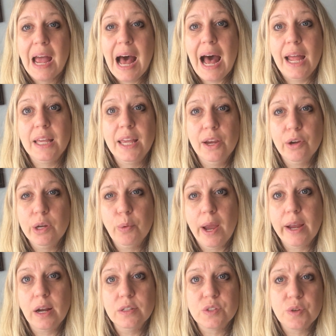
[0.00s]
Hi, Carrie
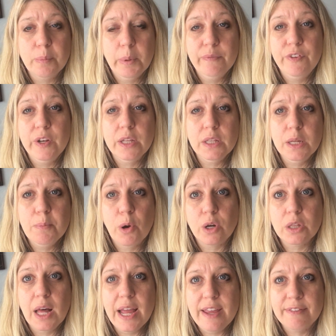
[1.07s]
Reichartz from Infinitely
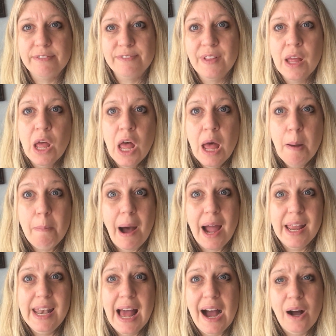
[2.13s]
More Life.
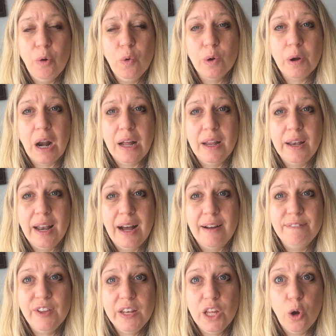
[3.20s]
By now, we're
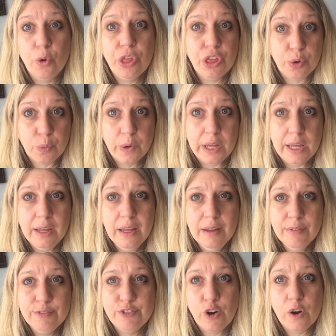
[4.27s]
on video
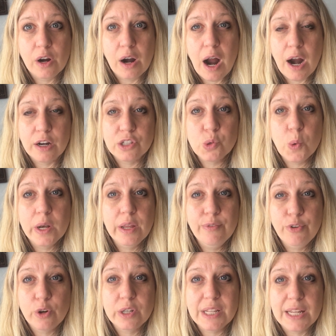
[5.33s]
3 for our
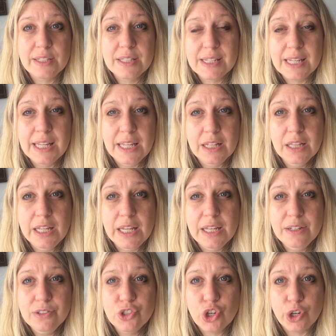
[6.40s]
24 Days to
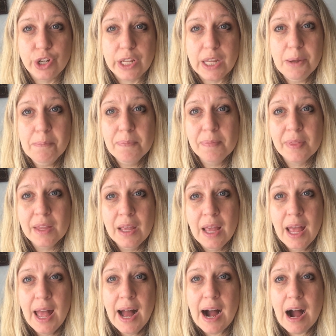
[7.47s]
Healing journey.
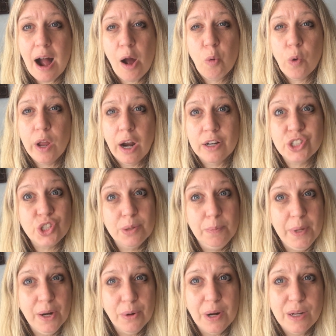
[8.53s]
Should
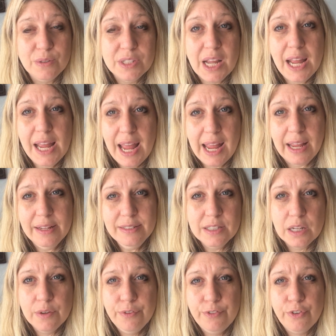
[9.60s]
be around day 8
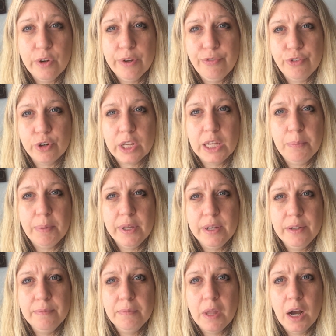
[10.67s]
if we're
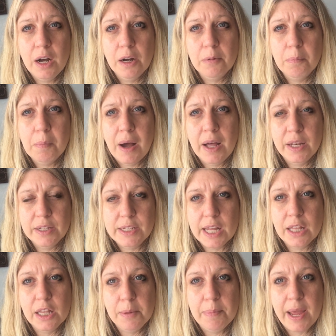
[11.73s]
keeping on a
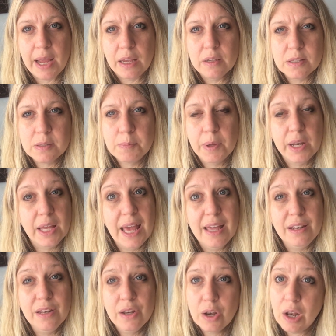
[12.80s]
daily pace. But
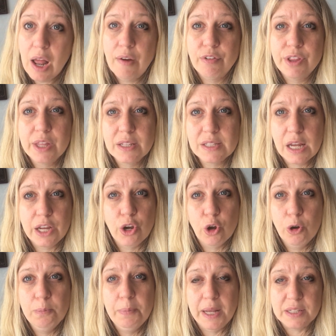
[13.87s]
again, everything's at your
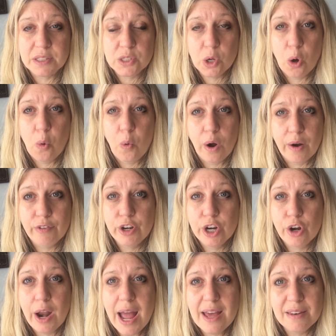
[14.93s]
own pace. So wherever
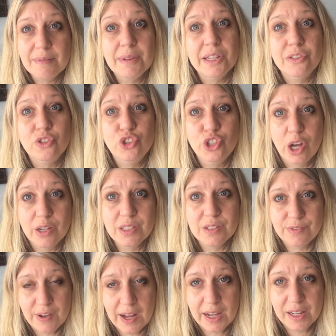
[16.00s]
you're at is just
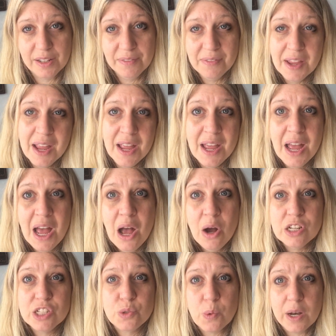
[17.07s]
fine.
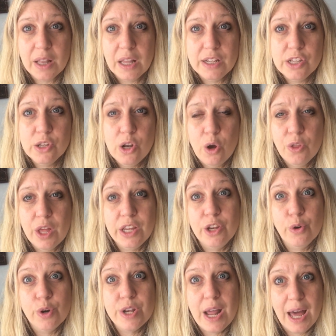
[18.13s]
Just want to let you know that
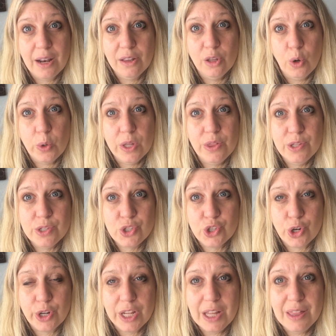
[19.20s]
you're not alone in this
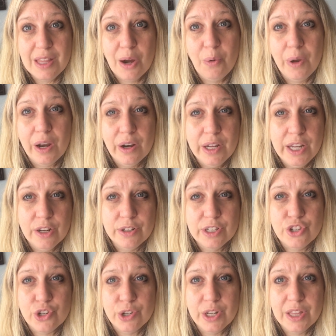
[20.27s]
journey, that we are here to
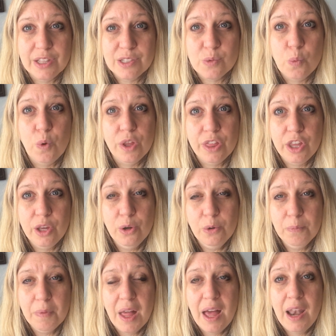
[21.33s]
journey this with
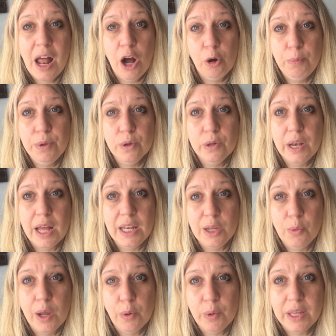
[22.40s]
you and help you in any
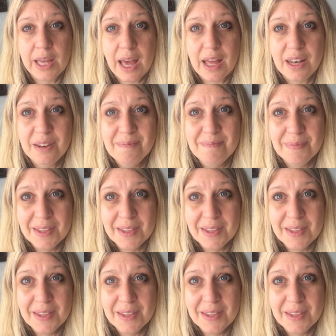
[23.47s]
way we can.